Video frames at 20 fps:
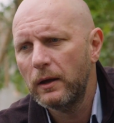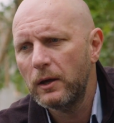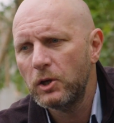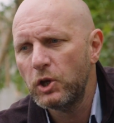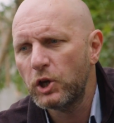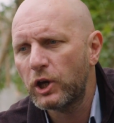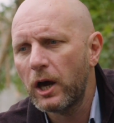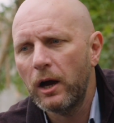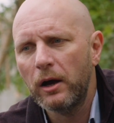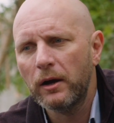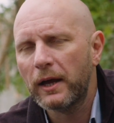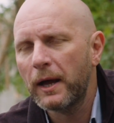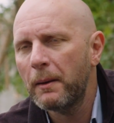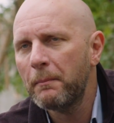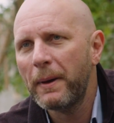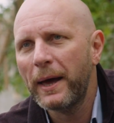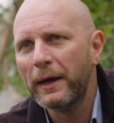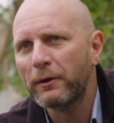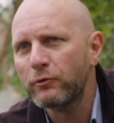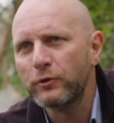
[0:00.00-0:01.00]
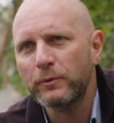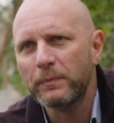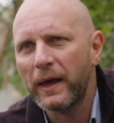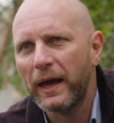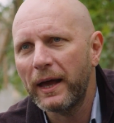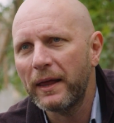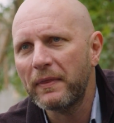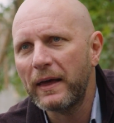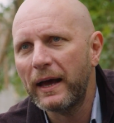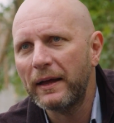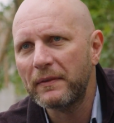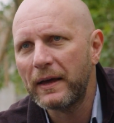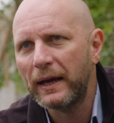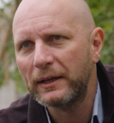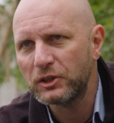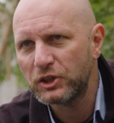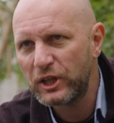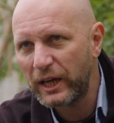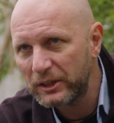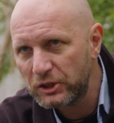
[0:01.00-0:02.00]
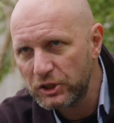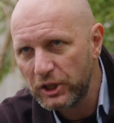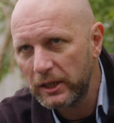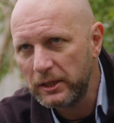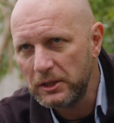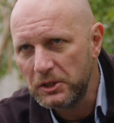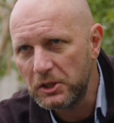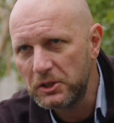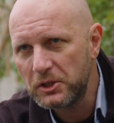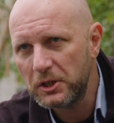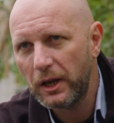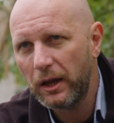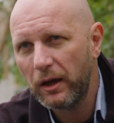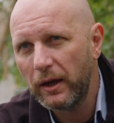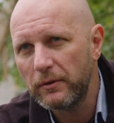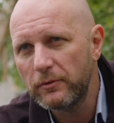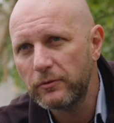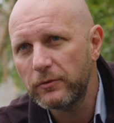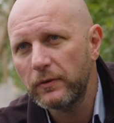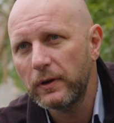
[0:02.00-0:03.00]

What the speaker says: You can't come back from that. That changes your life.